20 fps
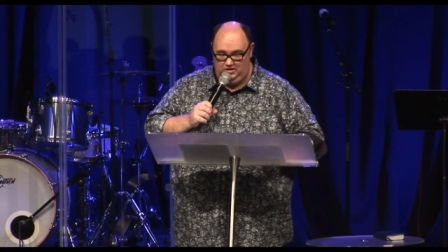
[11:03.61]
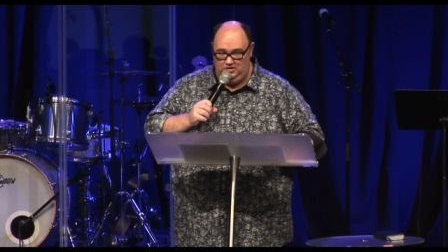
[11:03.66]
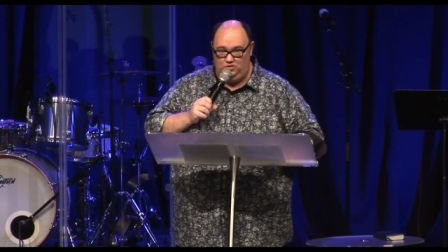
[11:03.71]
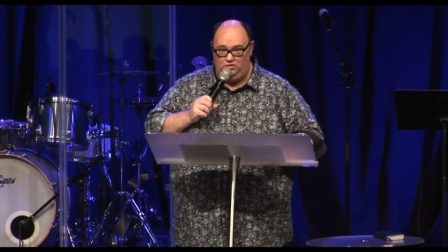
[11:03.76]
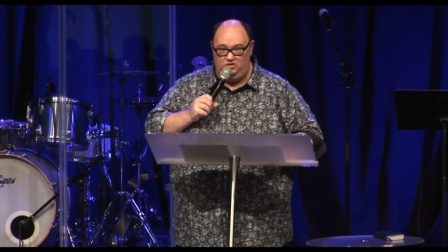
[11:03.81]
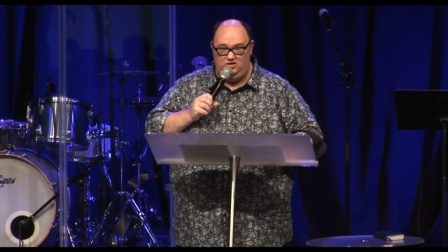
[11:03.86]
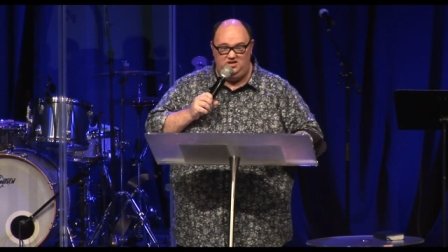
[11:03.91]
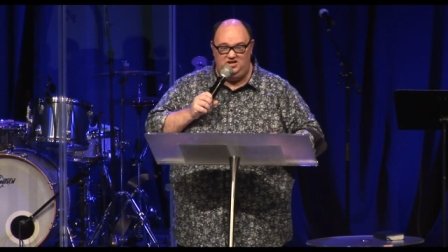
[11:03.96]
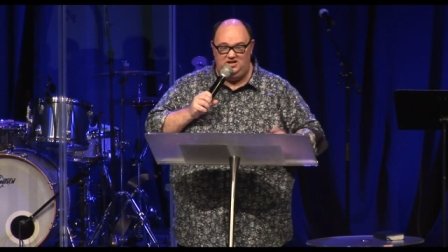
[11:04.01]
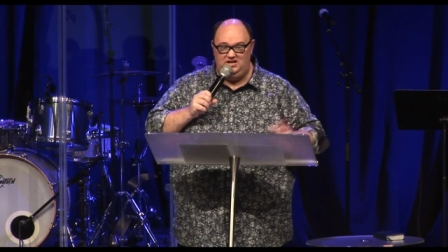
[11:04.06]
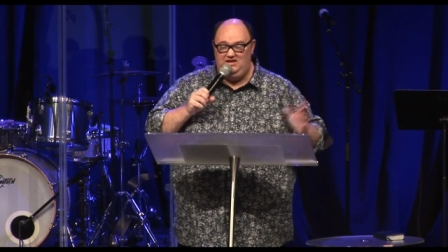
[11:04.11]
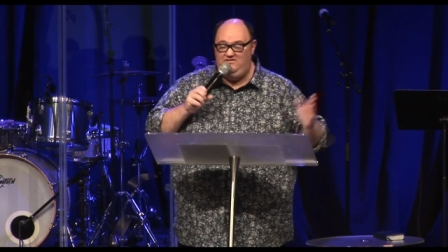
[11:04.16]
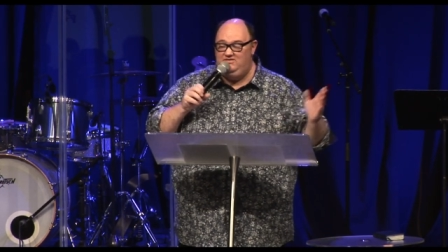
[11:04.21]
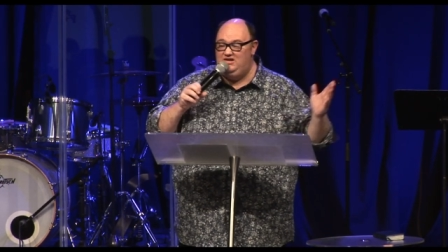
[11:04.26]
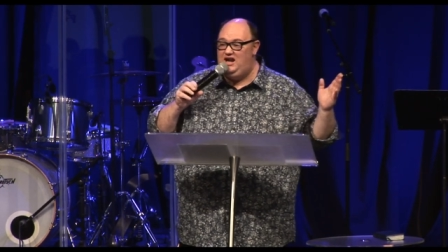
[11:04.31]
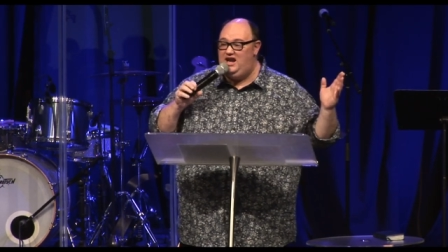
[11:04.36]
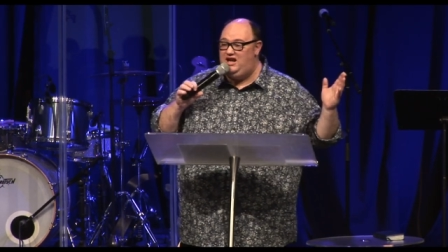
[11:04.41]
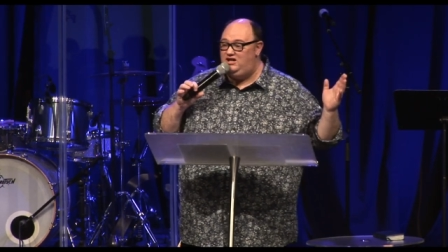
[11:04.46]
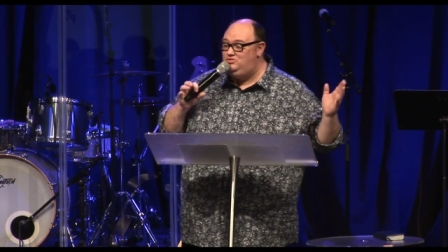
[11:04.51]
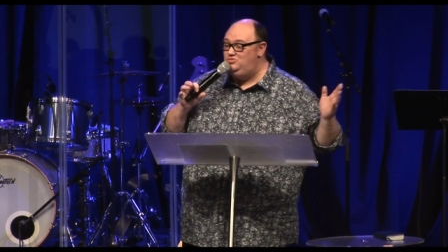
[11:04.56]
Or
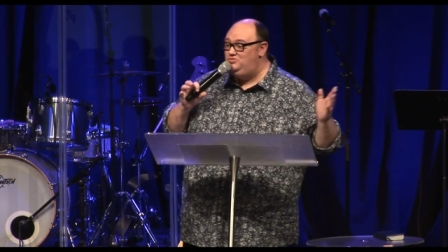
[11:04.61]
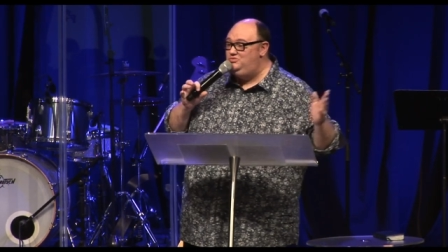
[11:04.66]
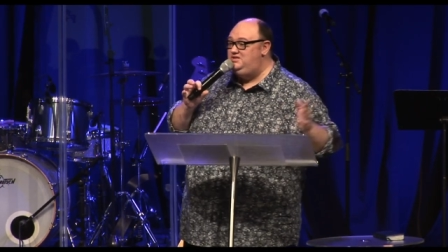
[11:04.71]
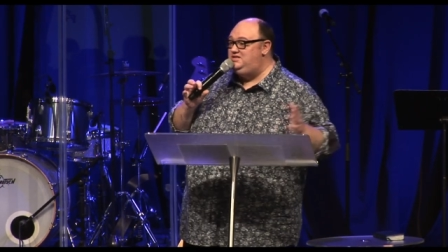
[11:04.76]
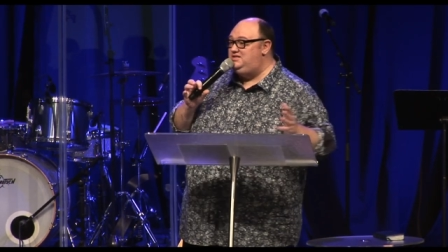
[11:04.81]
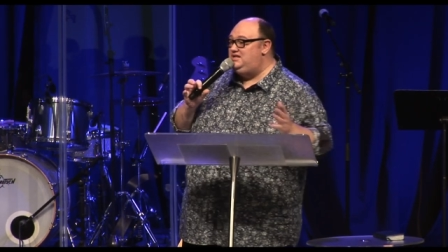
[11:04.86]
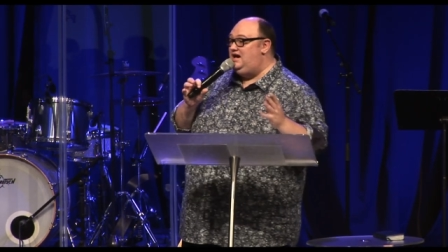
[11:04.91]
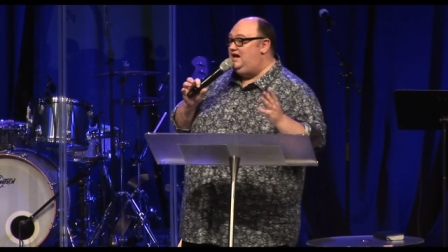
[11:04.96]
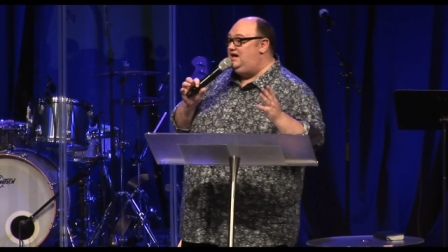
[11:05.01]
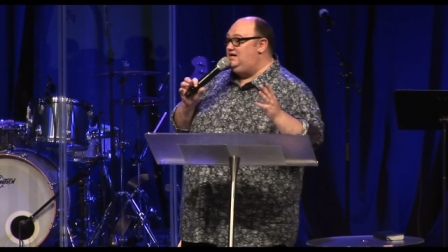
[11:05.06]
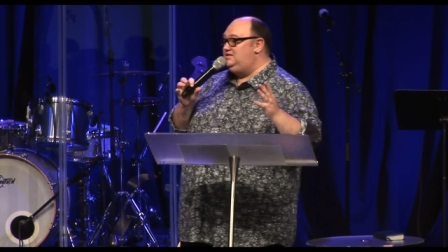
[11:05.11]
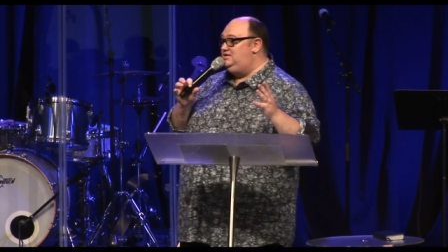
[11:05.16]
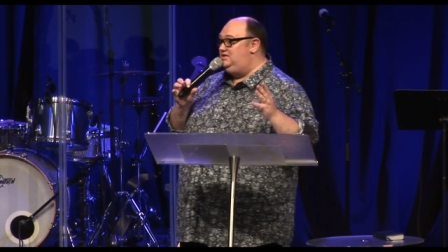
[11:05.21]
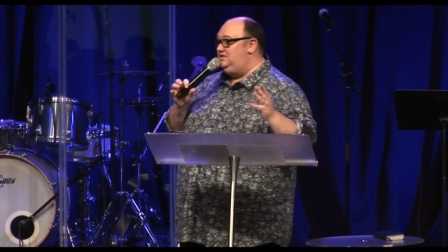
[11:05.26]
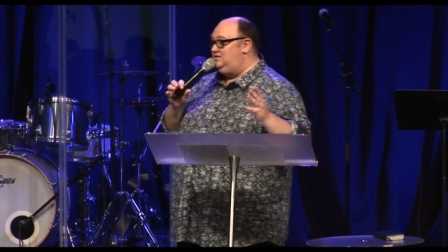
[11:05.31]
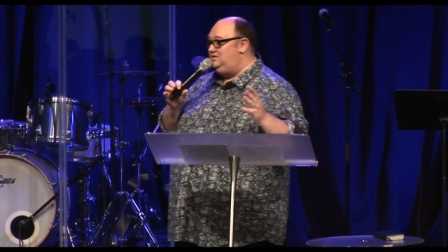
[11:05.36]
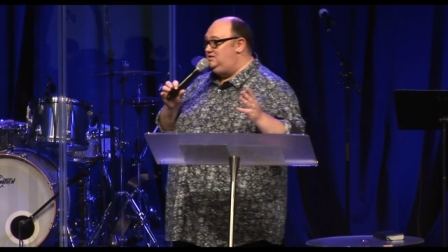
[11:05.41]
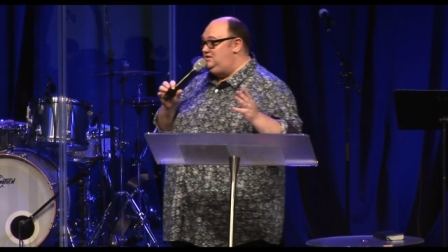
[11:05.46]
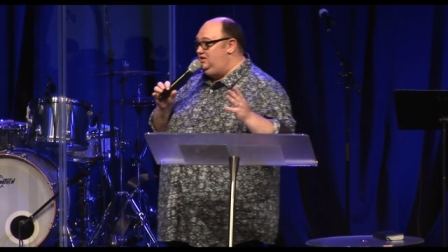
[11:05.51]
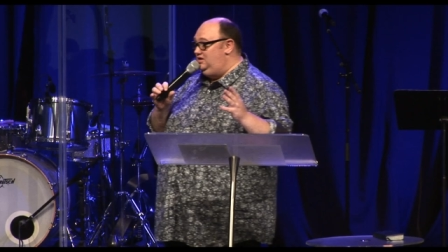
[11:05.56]
even natural disasters.